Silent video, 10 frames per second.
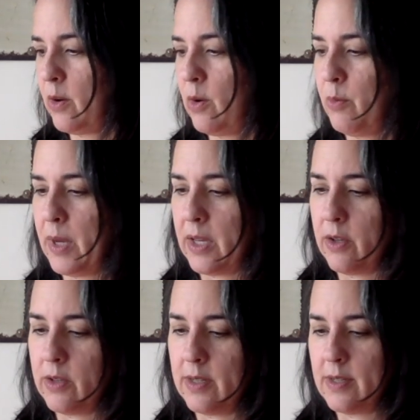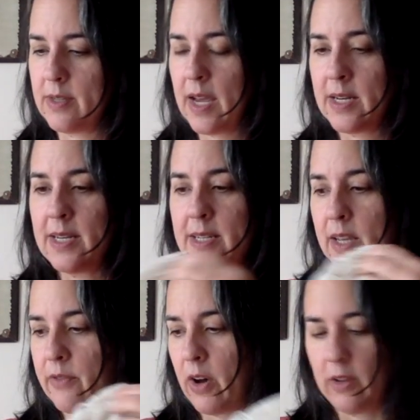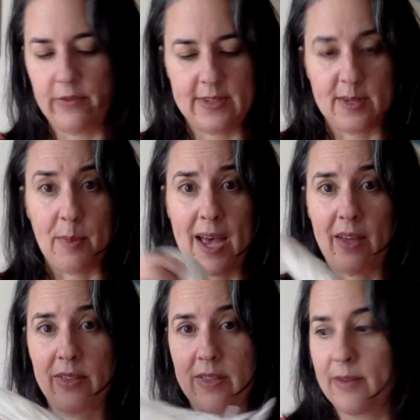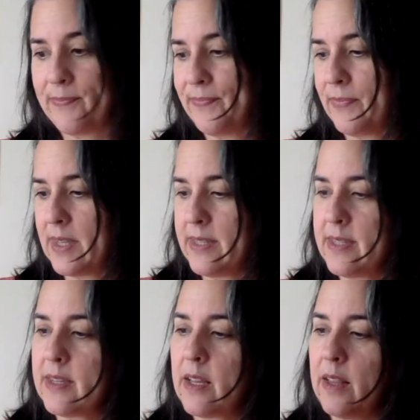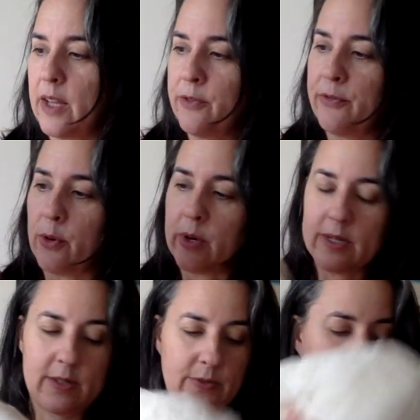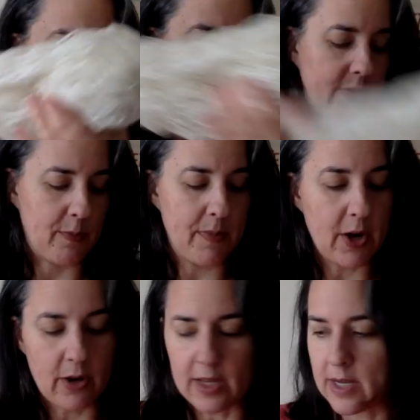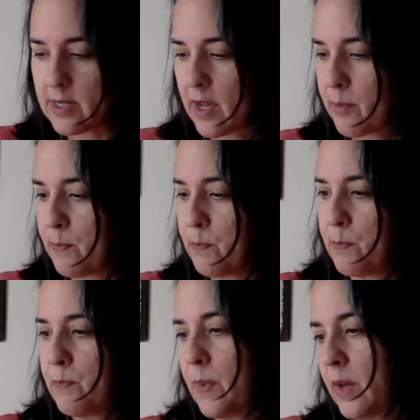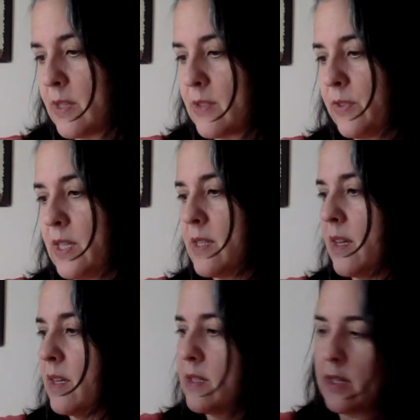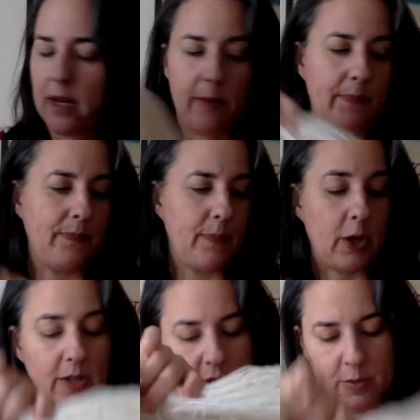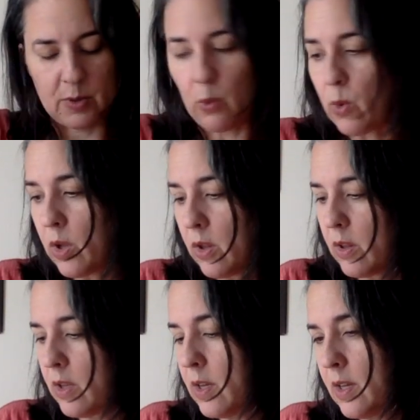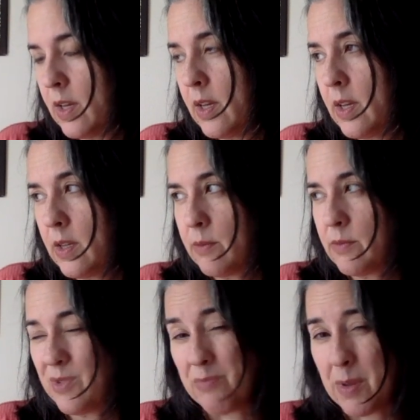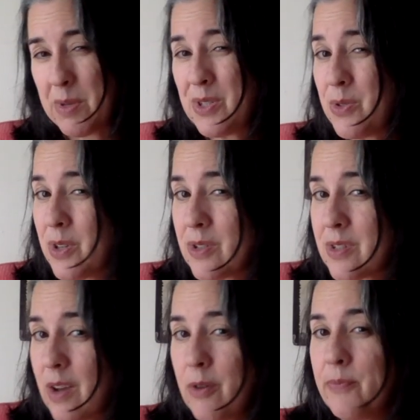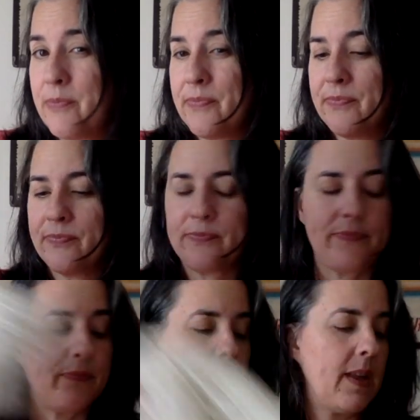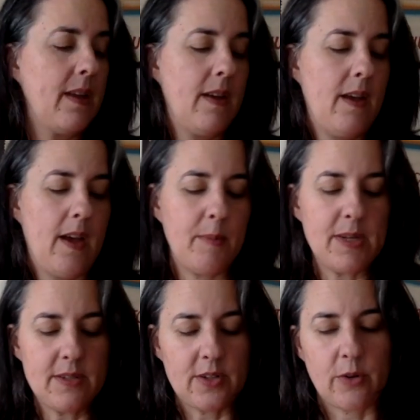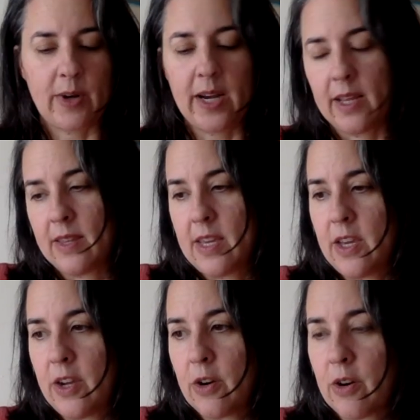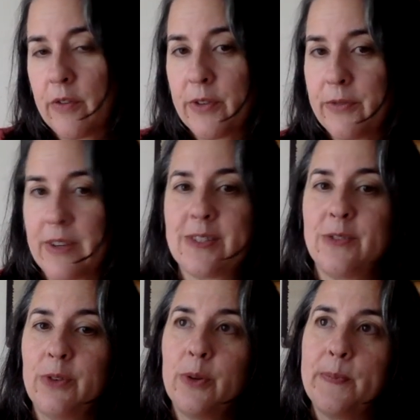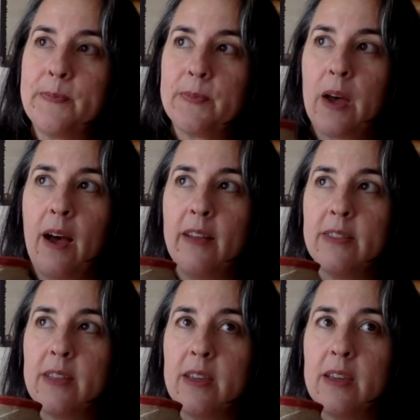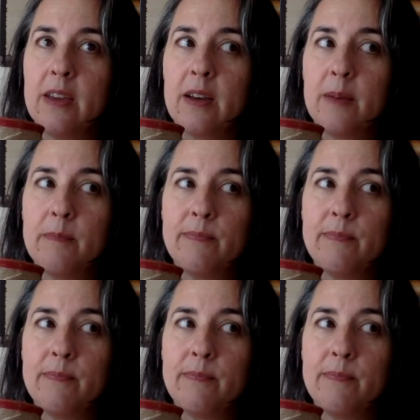Oh my goodness, I need to give all of this a bath. This is a Clun Forest fleece from Maryland. I bought this fleece at um, Maryland Sheep and Wool maybe two years ago. I'm going to start writing the year of the festival on the uh,